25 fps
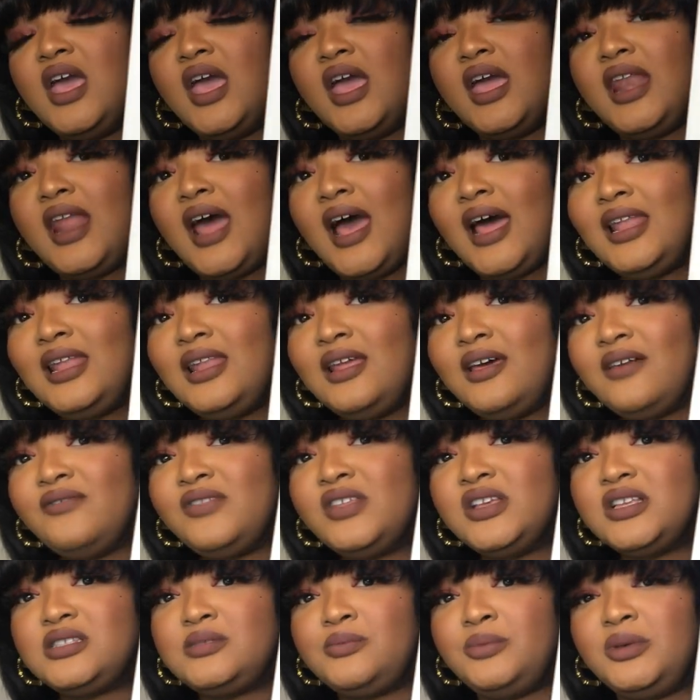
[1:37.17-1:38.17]
And I love
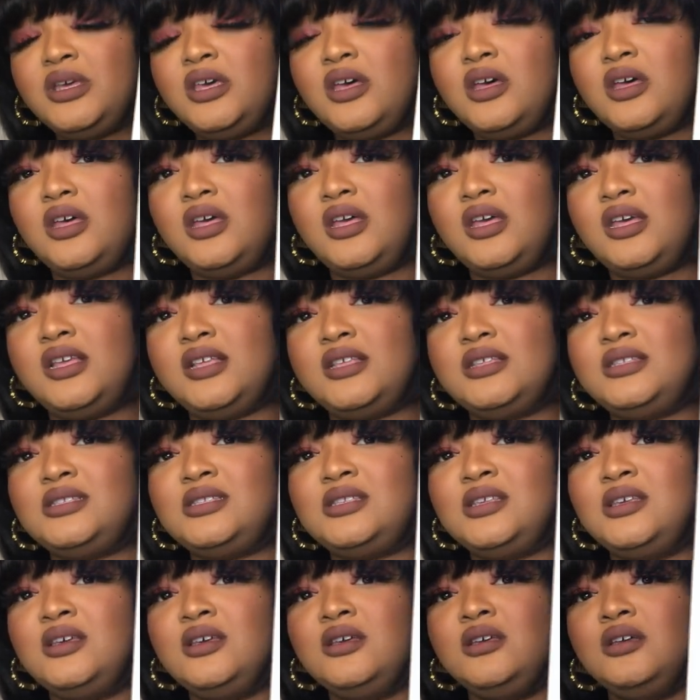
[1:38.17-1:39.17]
this because
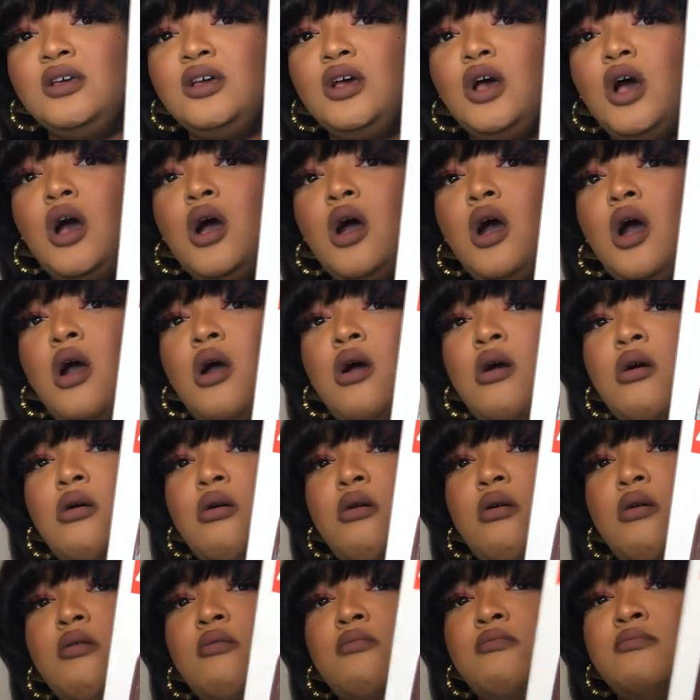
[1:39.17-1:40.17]

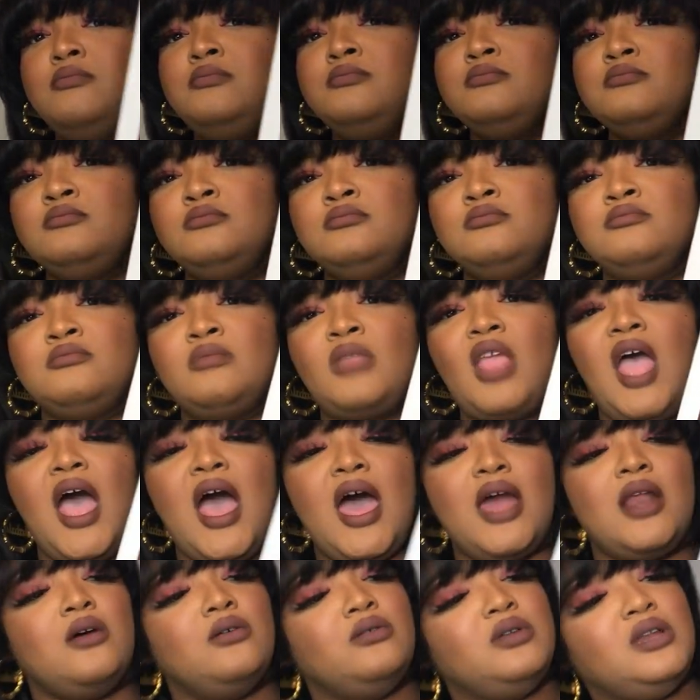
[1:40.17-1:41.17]
um,
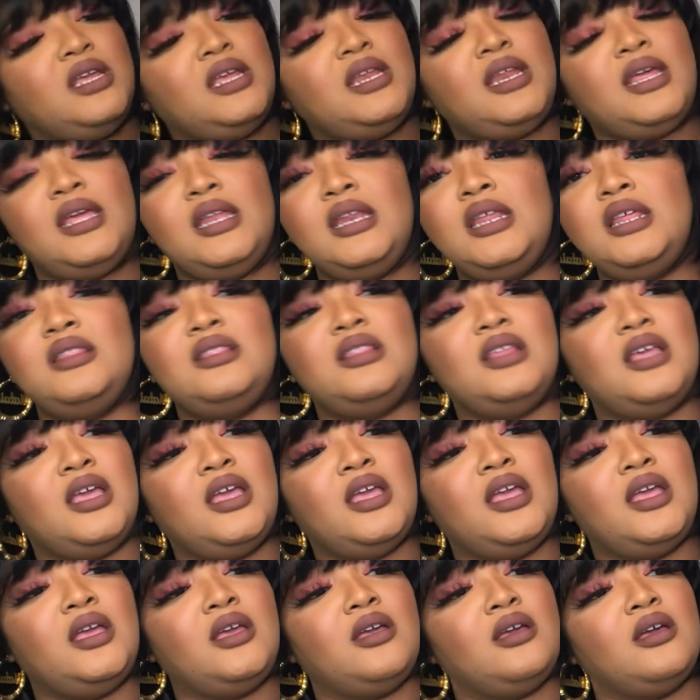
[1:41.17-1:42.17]
I don't need
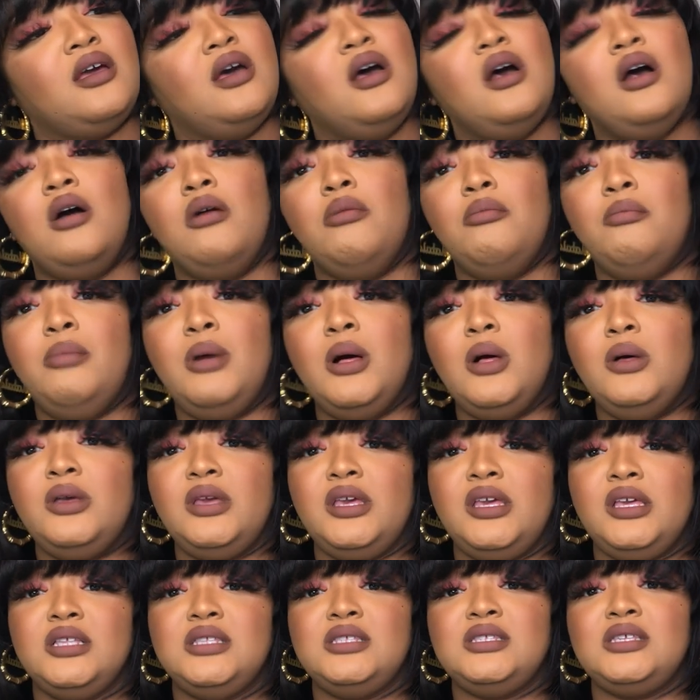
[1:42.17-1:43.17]
anything
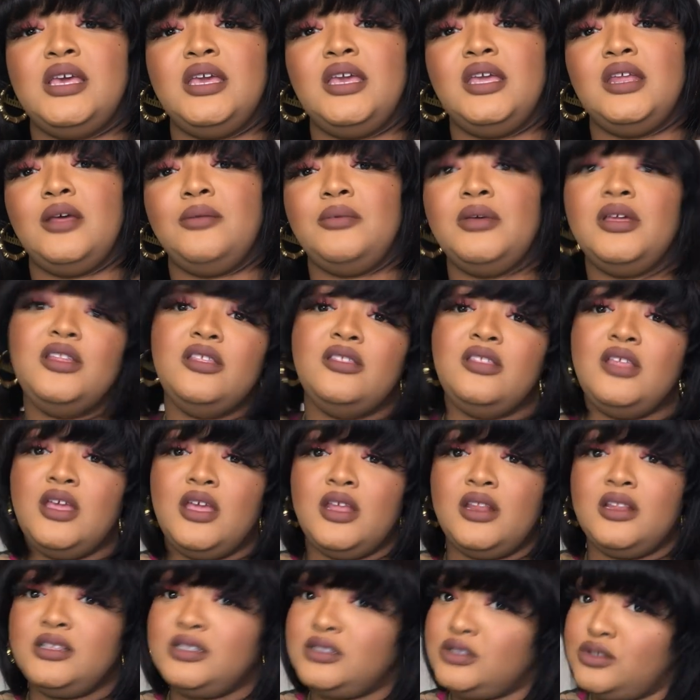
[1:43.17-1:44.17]
bulky taking up anything
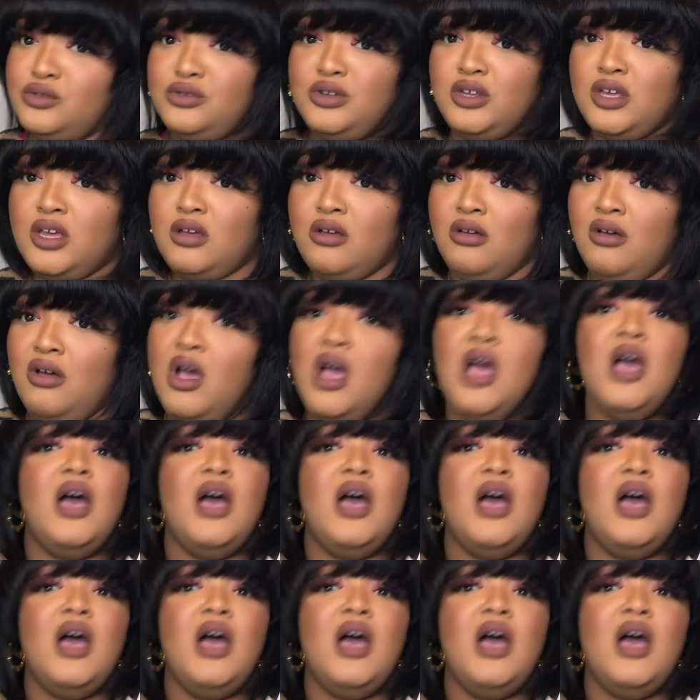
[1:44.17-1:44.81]
in the studio.